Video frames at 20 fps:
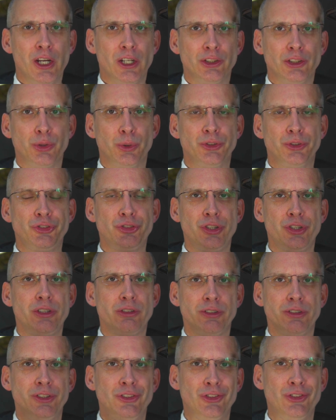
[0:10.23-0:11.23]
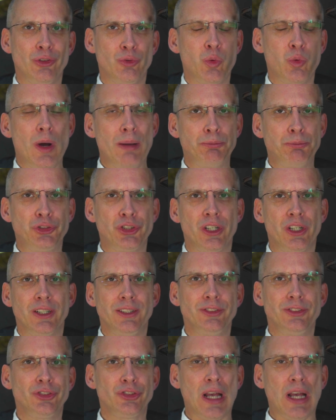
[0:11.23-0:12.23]
to a series of
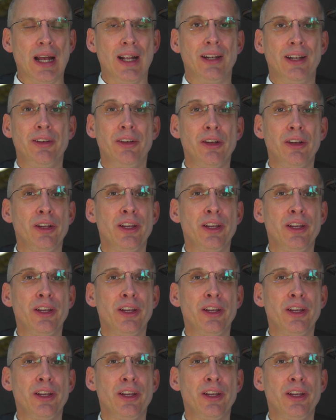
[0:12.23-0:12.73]
websites and